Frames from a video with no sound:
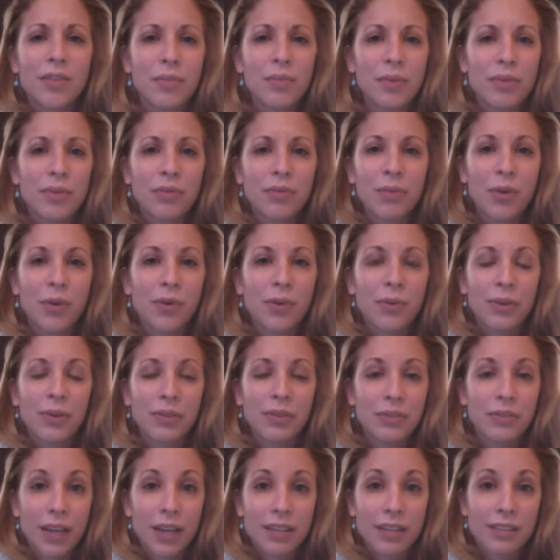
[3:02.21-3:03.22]
before would
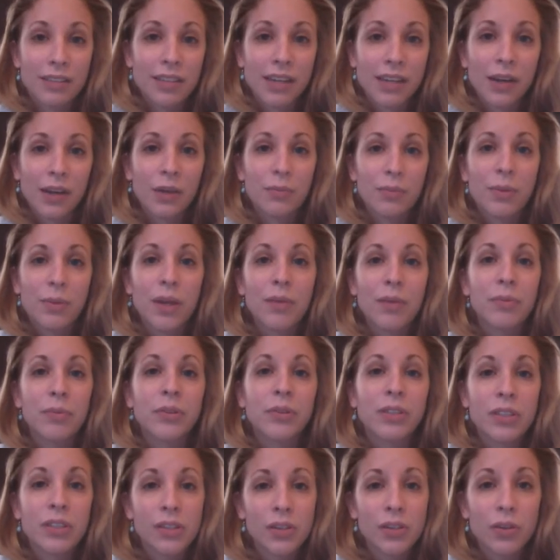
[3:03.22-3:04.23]
have guessed that I'd be able
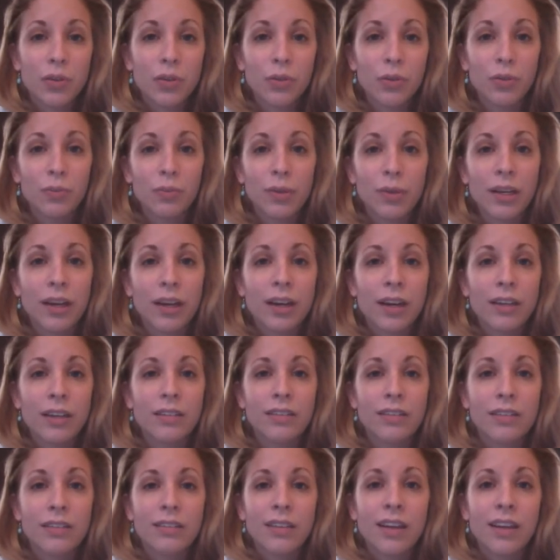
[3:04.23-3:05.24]
to do
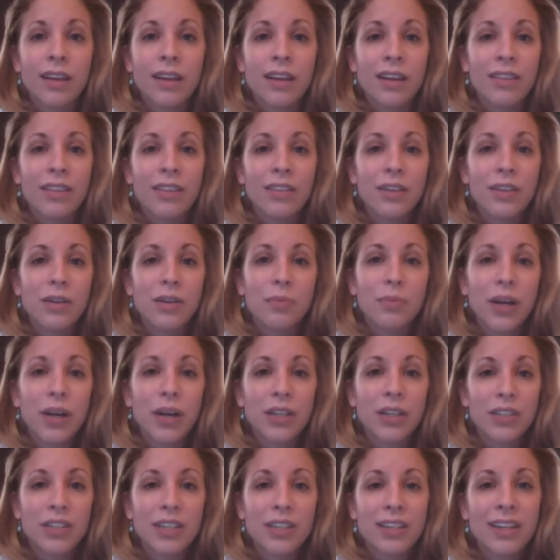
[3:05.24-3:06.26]
because the
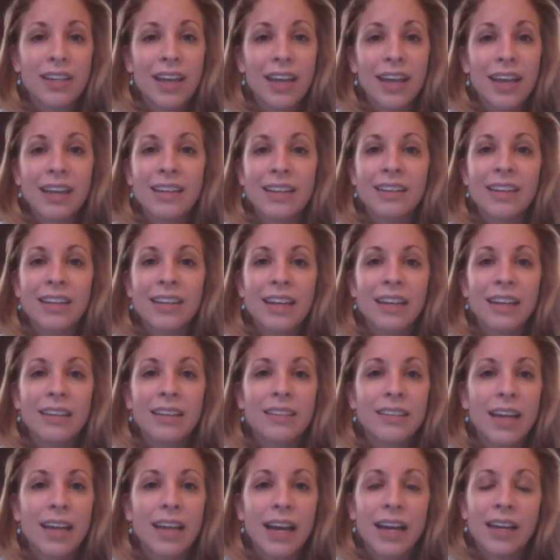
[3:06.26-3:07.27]
depression and
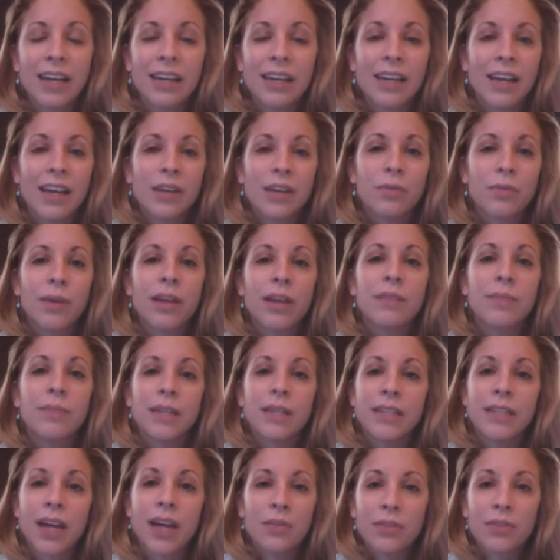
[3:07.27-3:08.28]
anxiety had weighed me
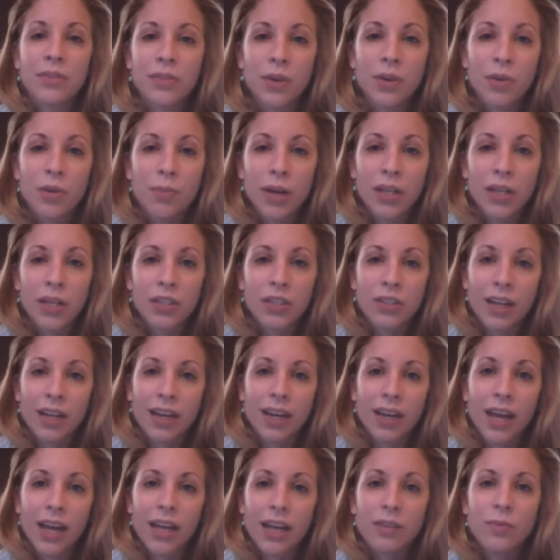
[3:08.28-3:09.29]
down so much
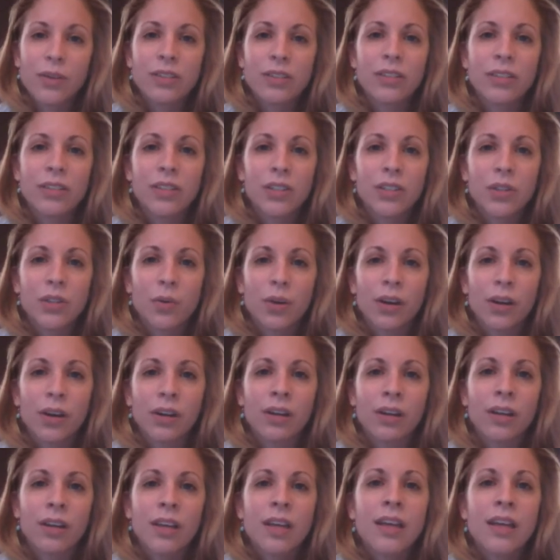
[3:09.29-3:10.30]
that I wasn't
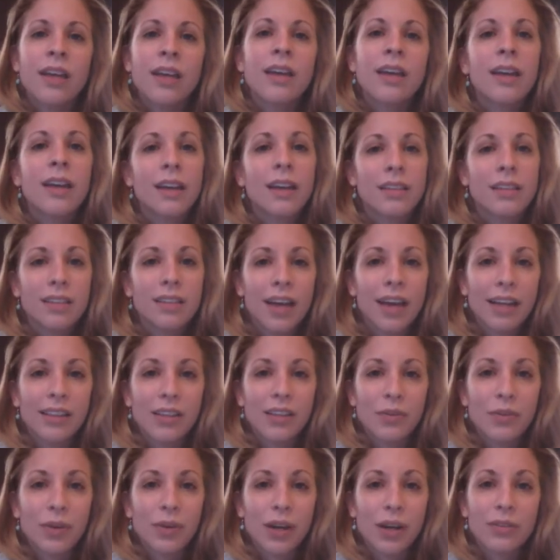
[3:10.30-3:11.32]
sure
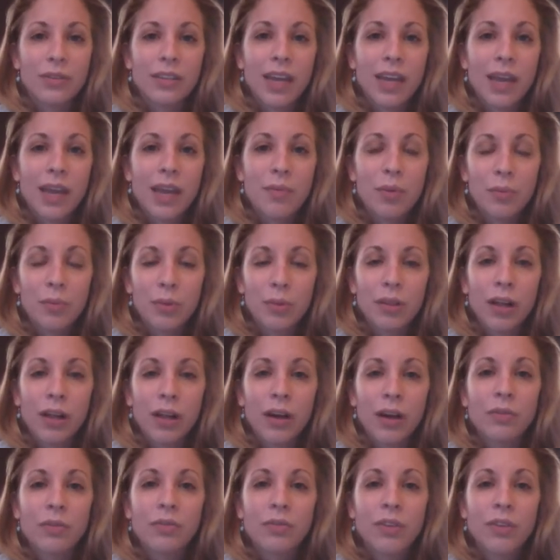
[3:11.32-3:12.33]
exactly what I was capable
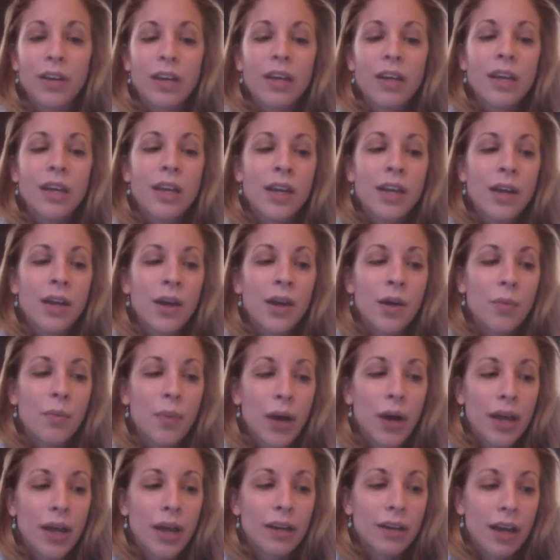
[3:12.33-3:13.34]
of.
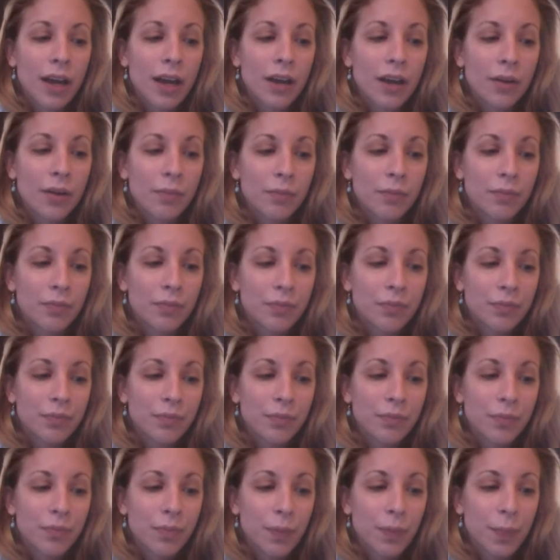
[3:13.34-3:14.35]
But
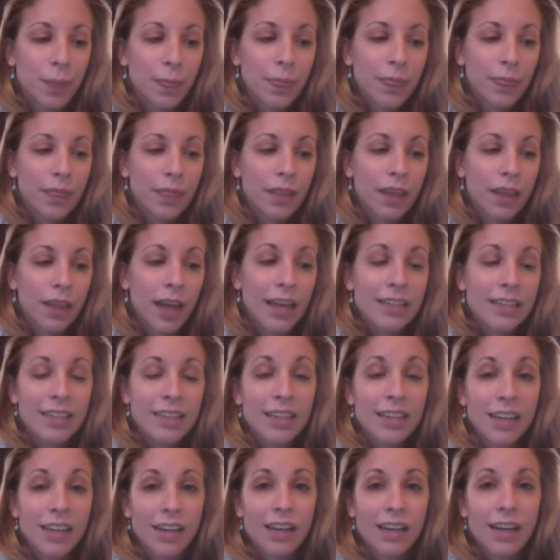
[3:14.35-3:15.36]
I
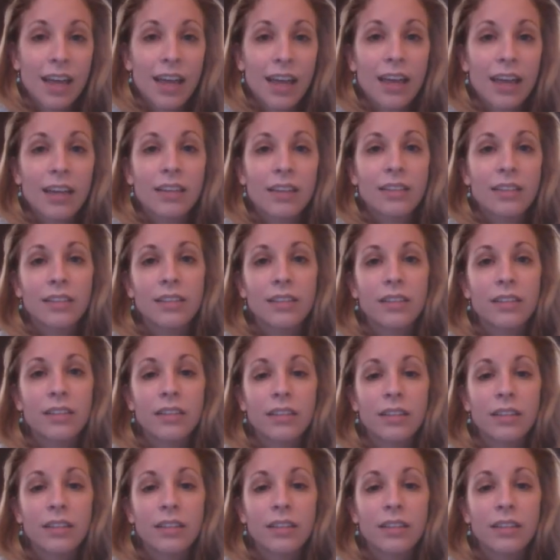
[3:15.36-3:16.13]
did it, and